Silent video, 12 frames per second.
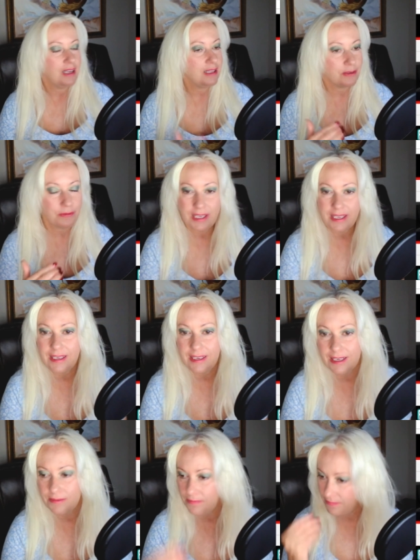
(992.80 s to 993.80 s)
and then waking
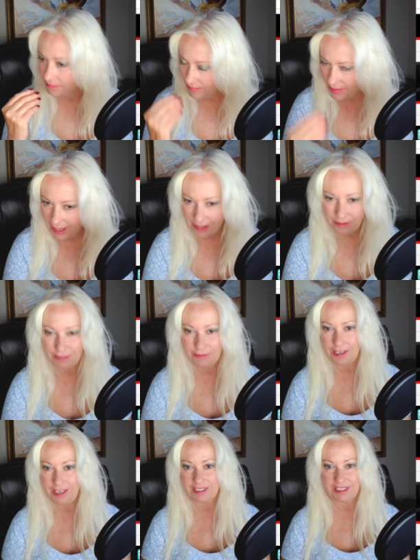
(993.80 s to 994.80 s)
up not
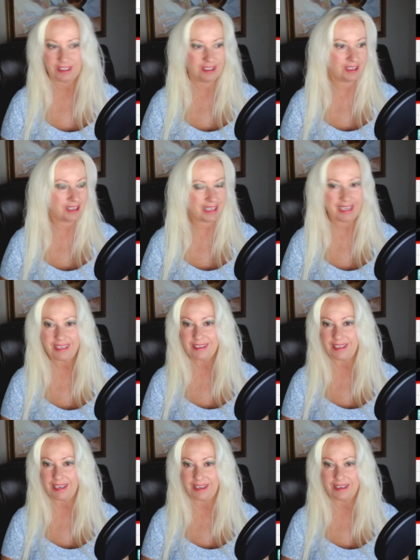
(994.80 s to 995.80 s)
refreshed. I
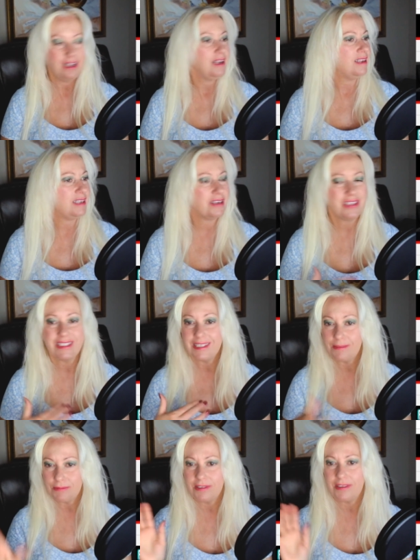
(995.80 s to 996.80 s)
hated that. Now I
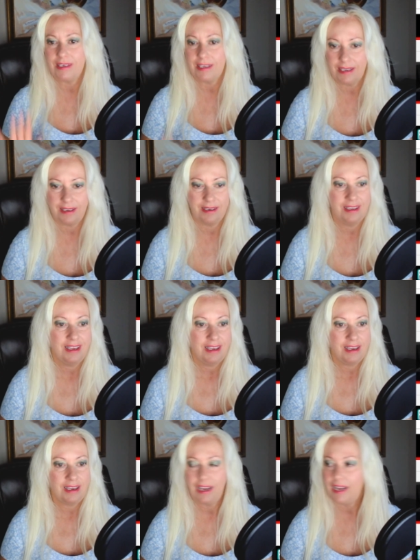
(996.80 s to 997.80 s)
sleep through the night.
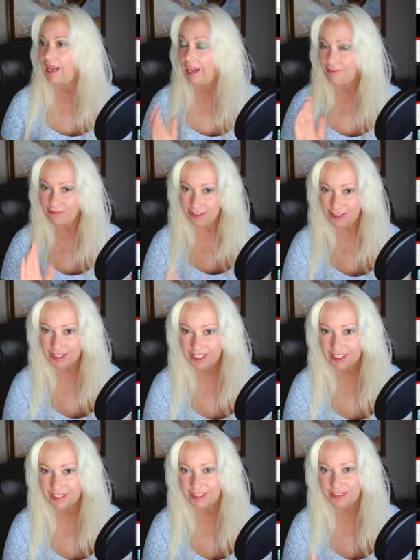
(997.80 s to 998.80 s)
At first,
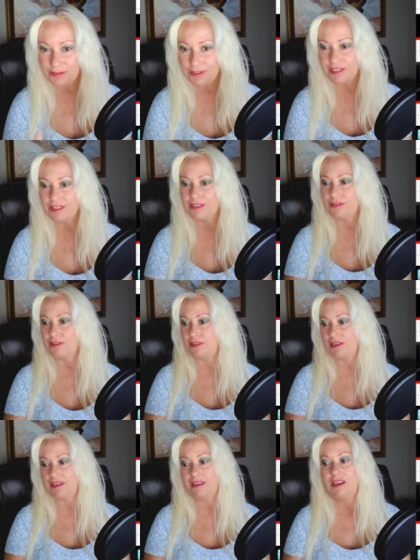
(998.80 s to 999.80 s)
here's the real cool
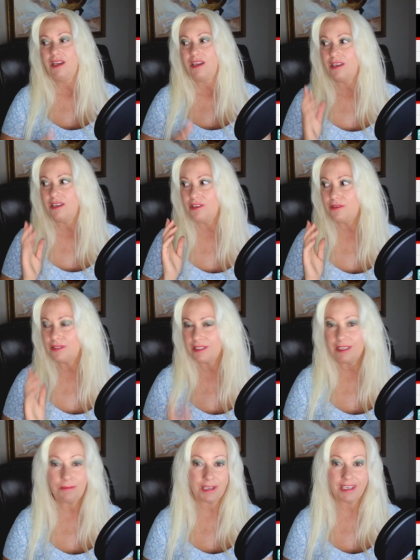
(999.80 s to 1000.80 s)
thing. You
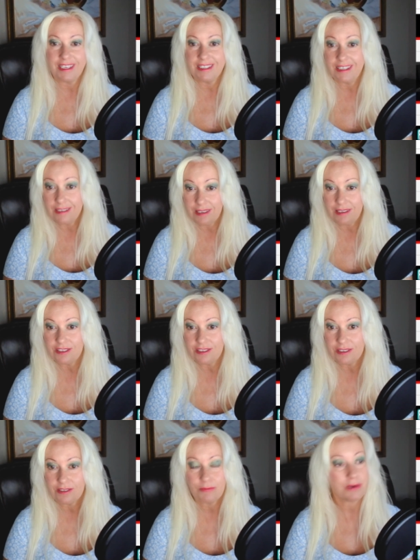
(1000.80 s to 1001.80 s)
sleep like a
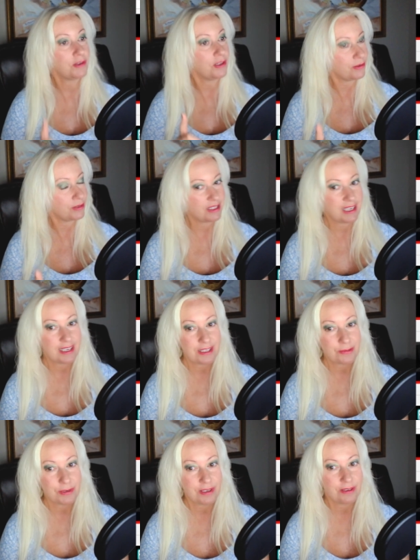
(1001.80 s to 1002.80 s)
teenager. Remember those
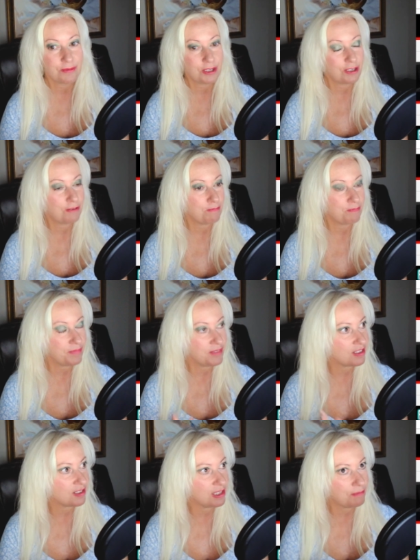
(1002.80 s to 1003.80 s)
days when you
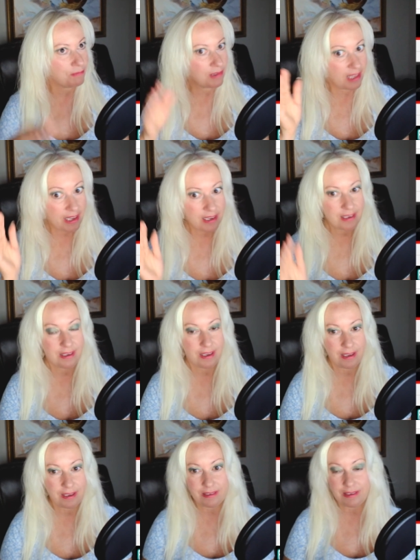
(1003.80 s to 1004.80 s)
sleep late
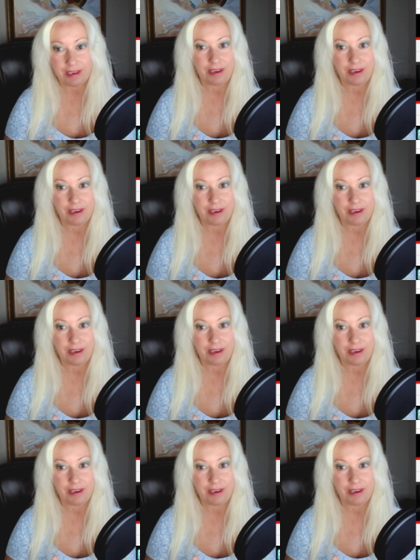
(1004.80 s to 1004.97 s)
and